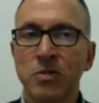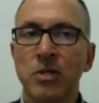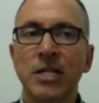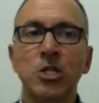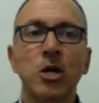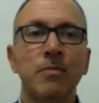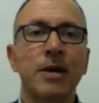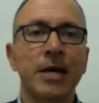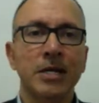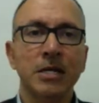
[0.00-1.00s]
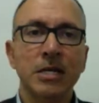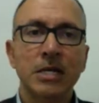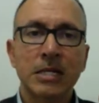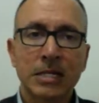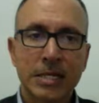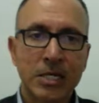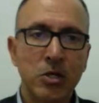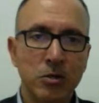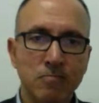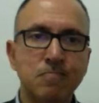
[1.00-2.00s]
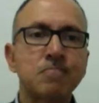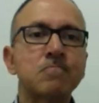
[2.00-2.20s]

So that's not bad. Take note.